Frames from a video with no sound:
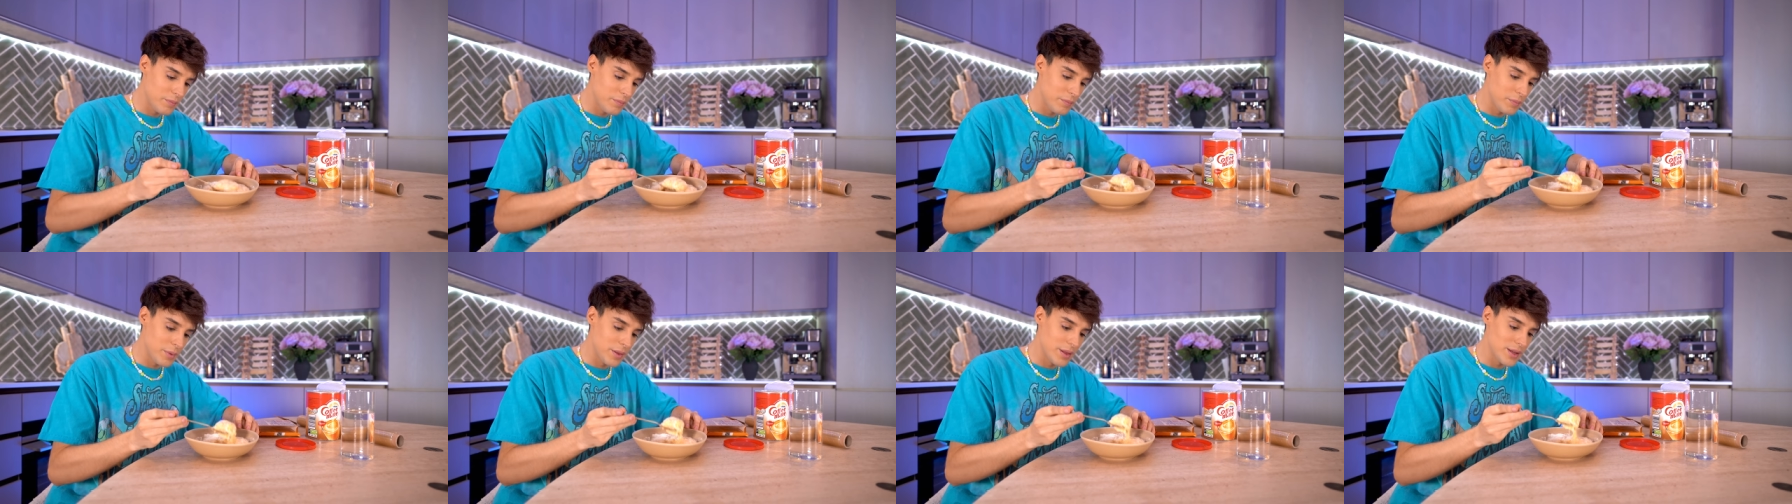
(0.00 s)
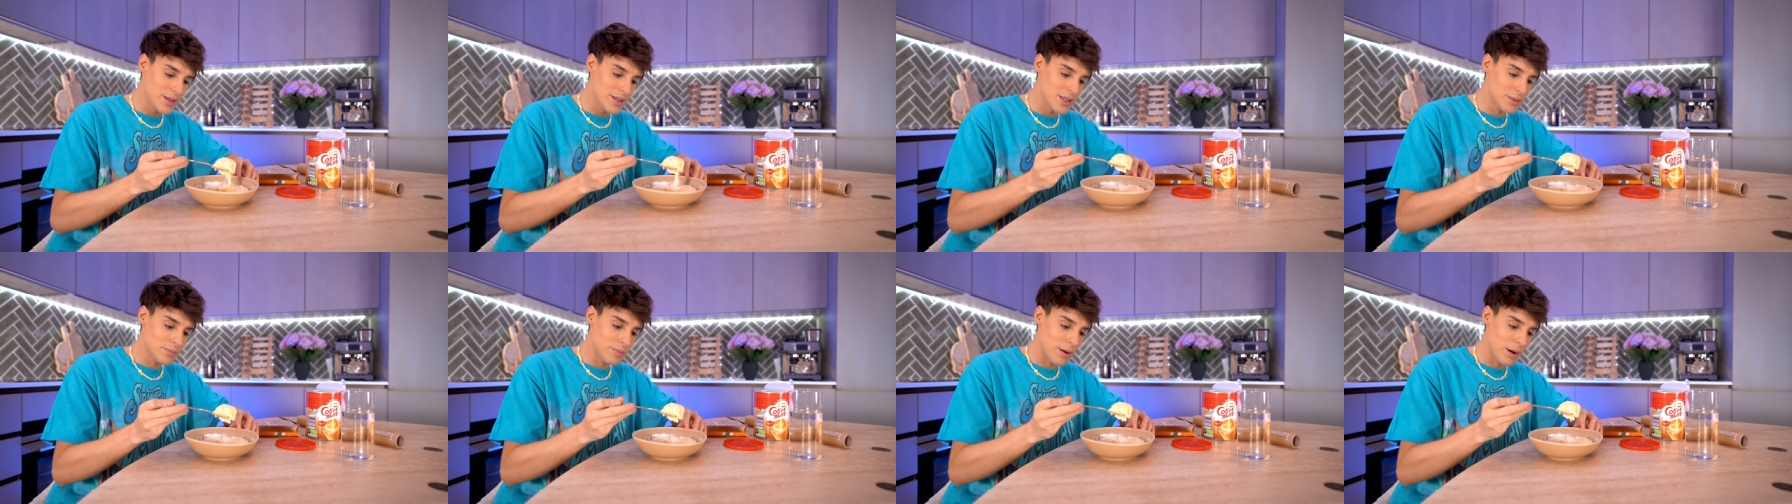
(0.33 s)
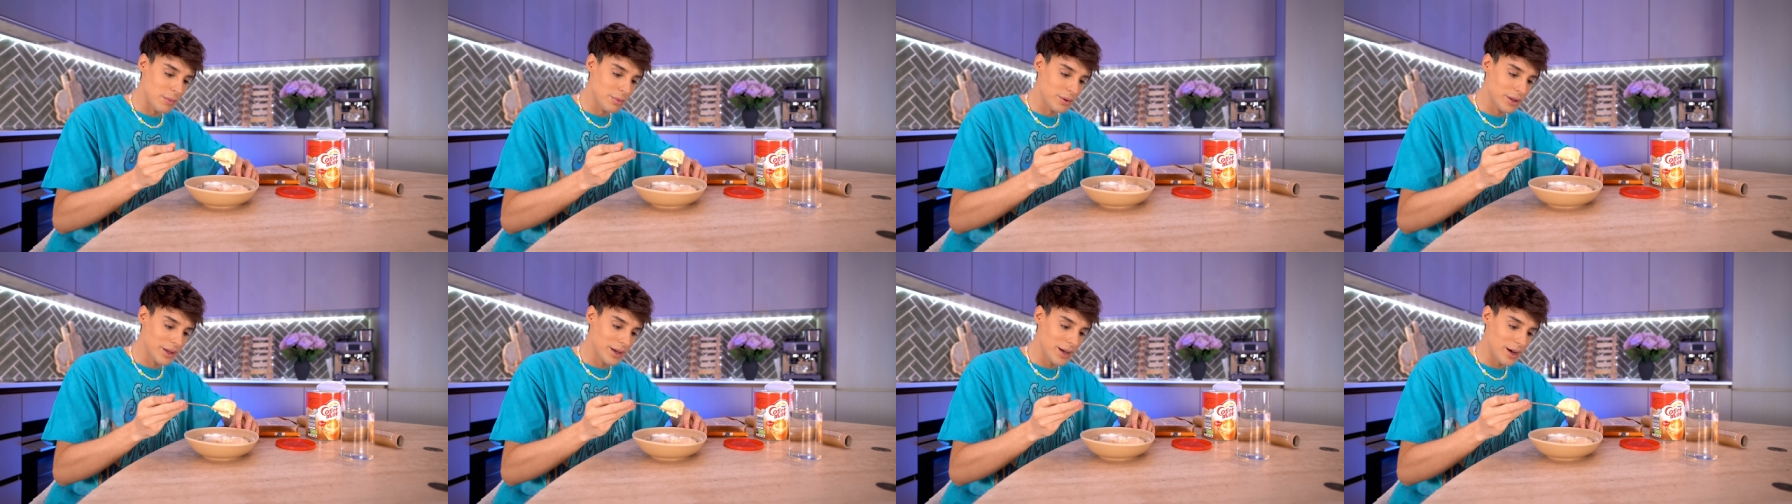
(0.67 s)
but this is
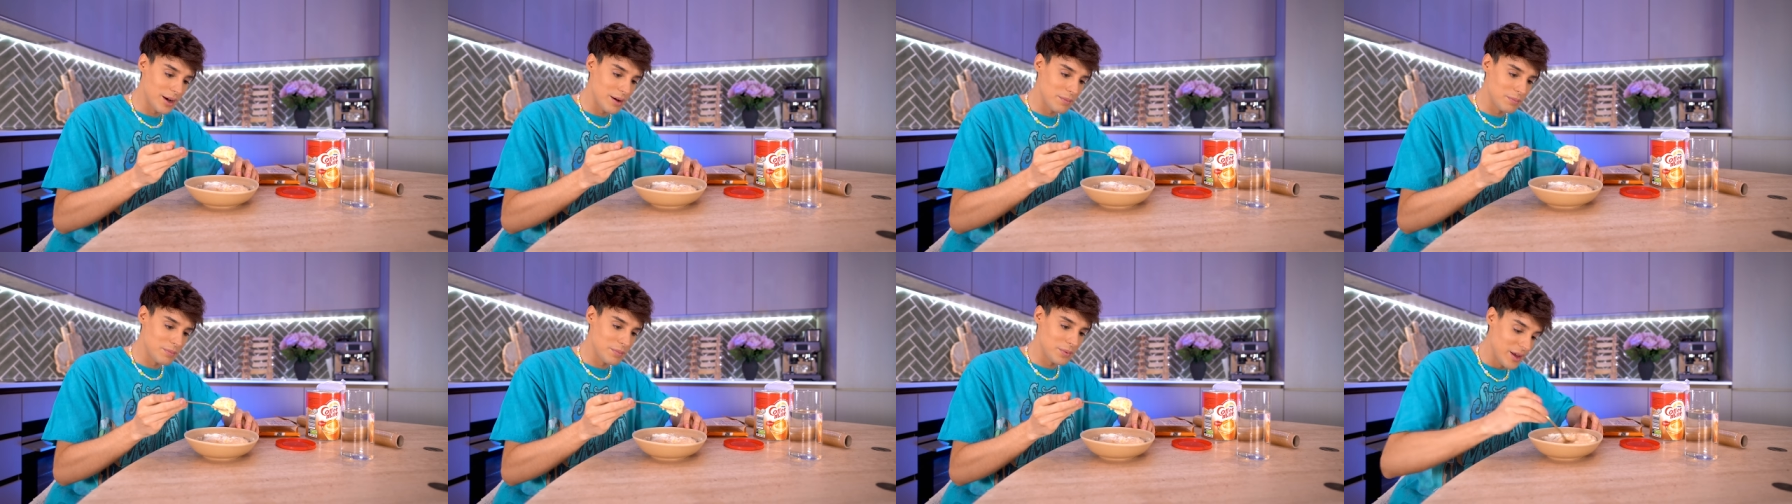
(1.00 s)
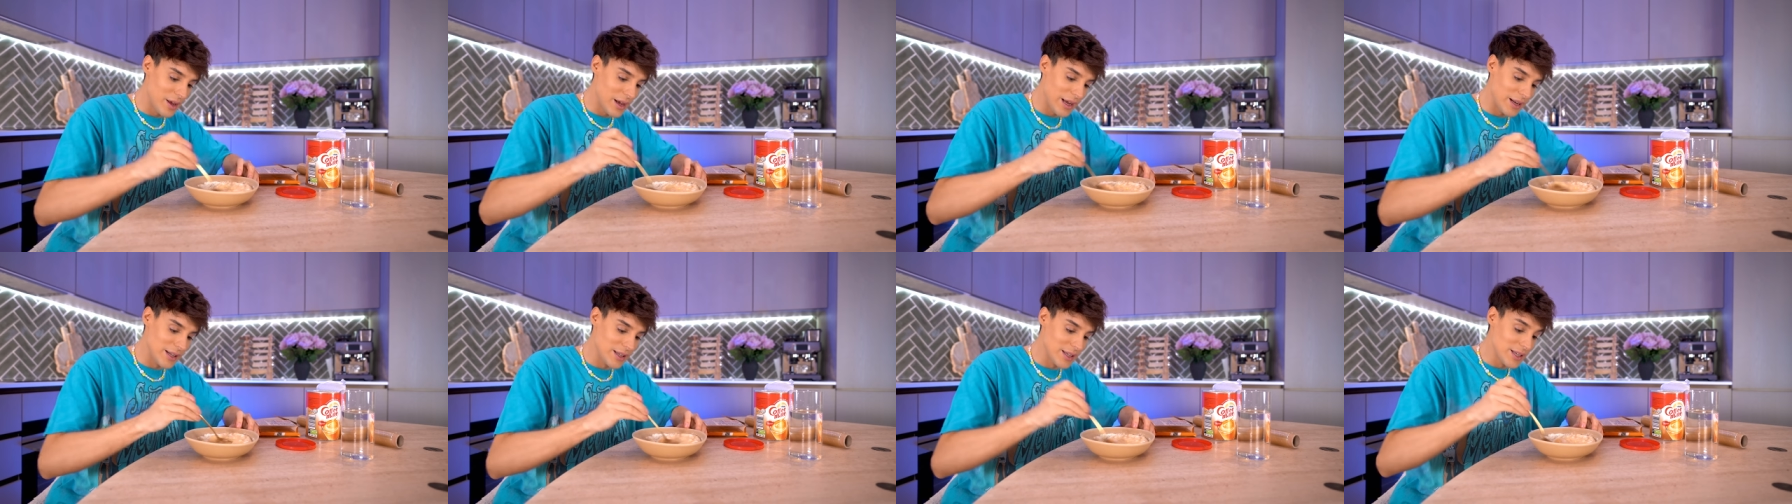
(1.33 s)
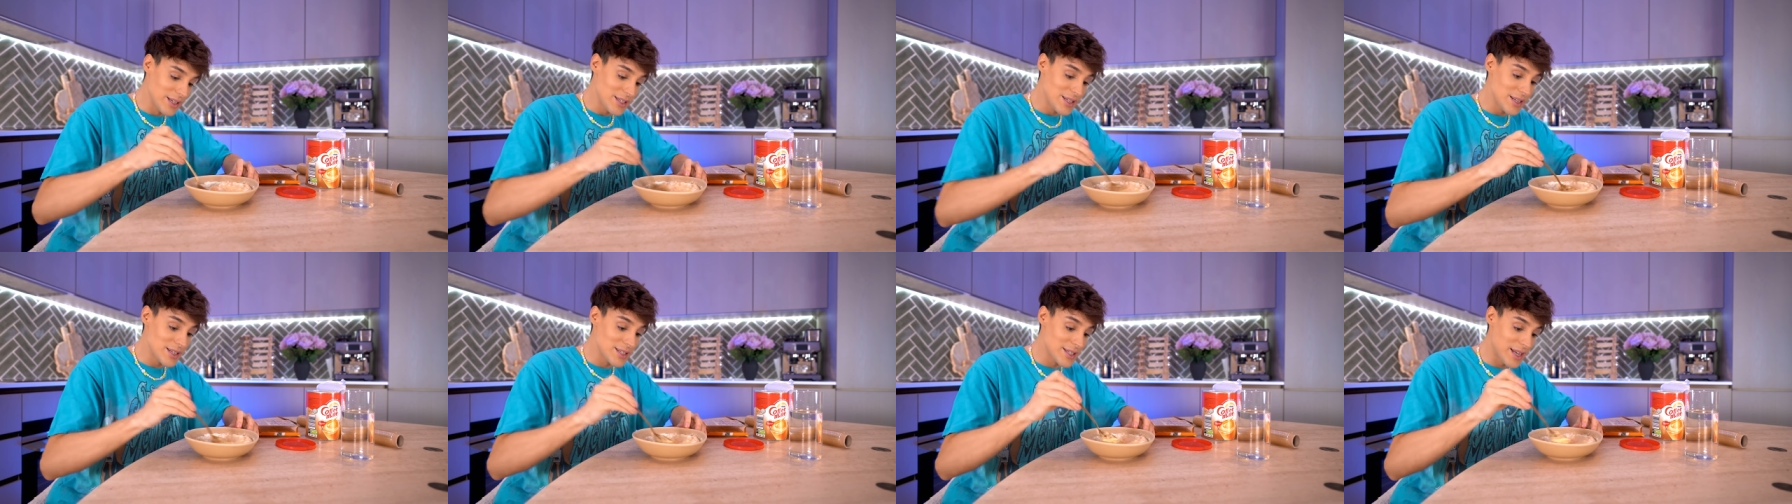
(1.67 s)
bubbling up. At
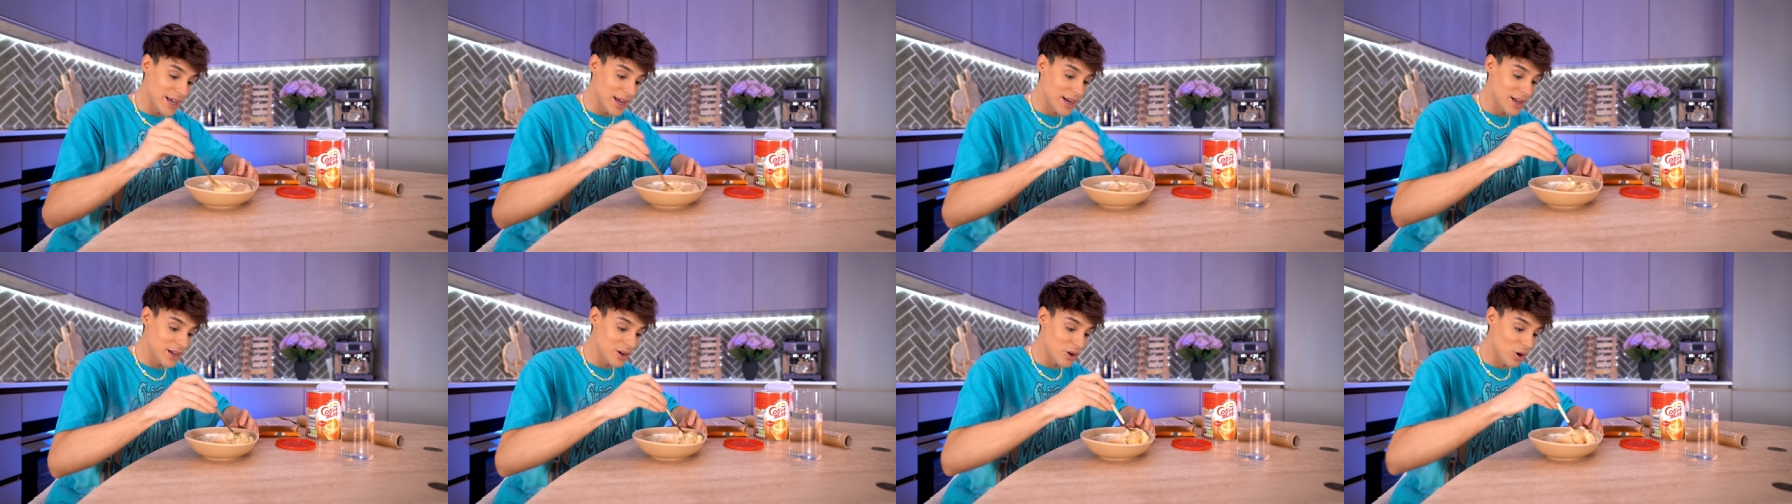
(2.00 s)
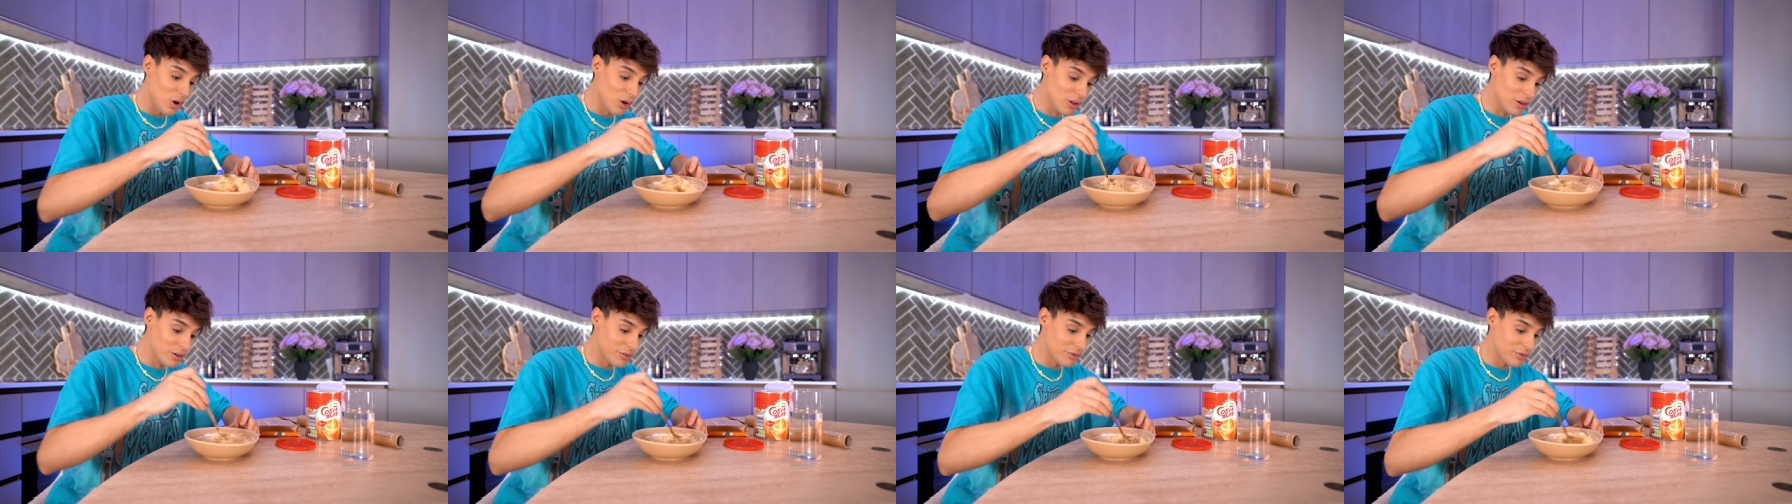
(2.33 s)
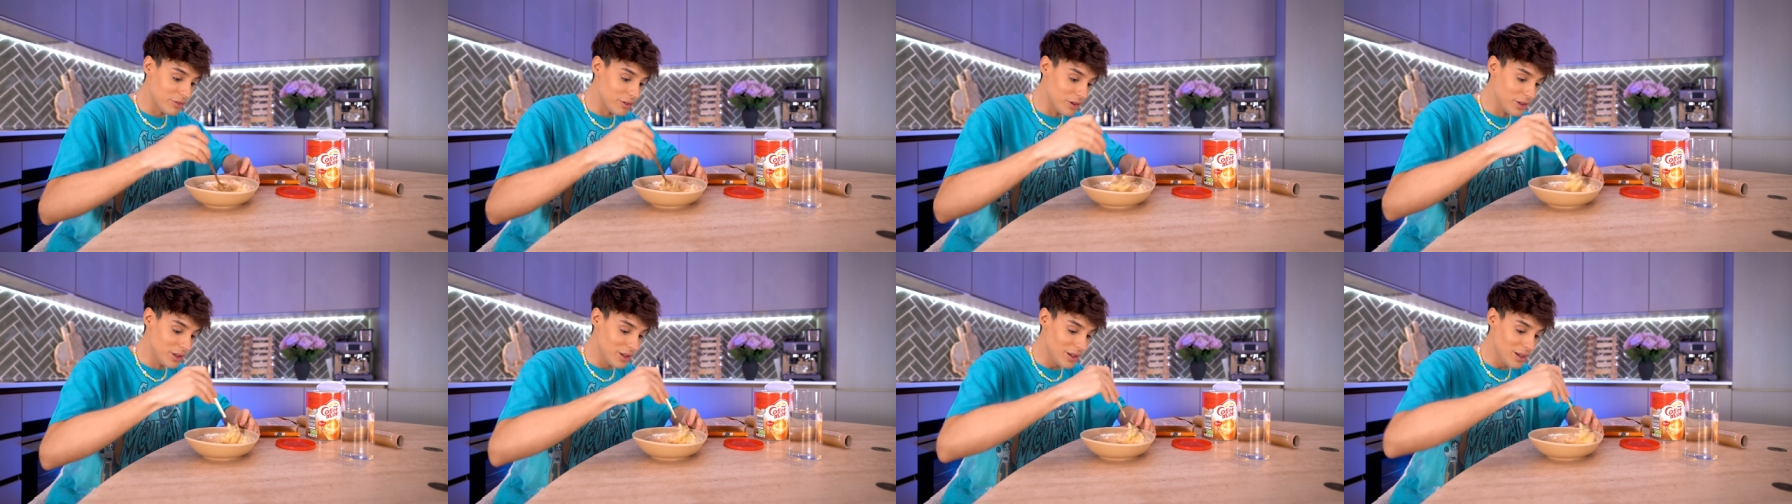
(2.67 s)
least it's getting
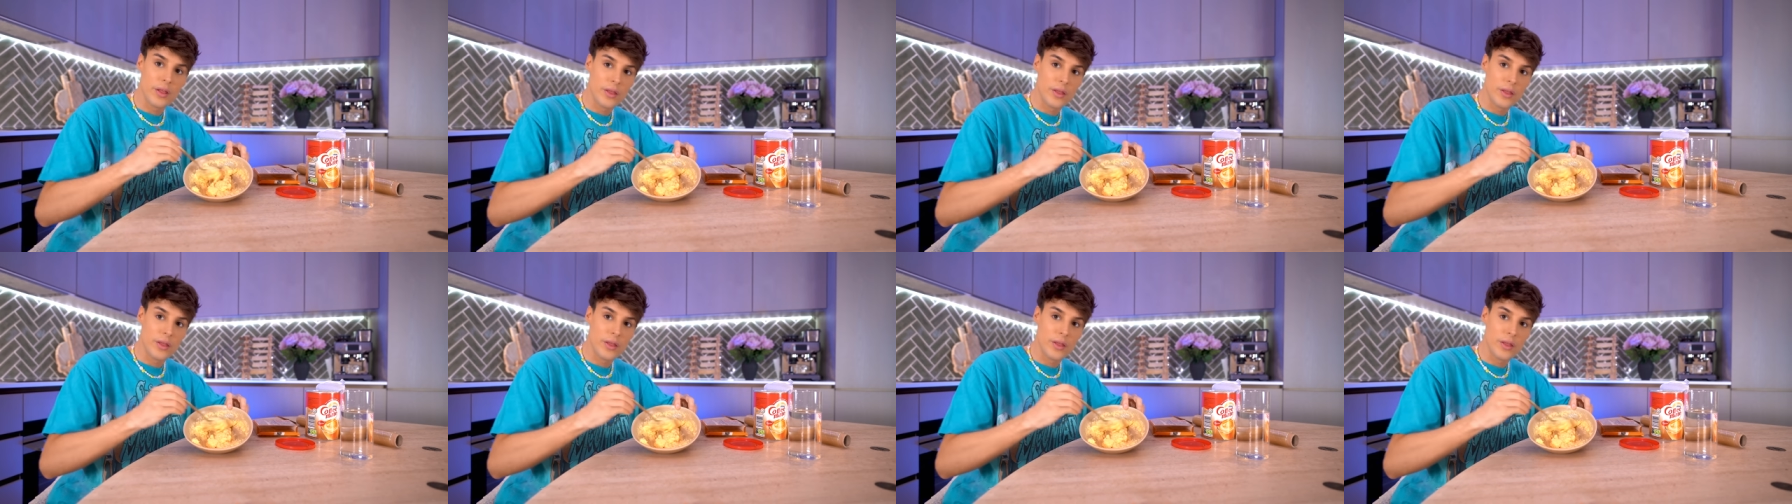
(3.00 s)
colorful.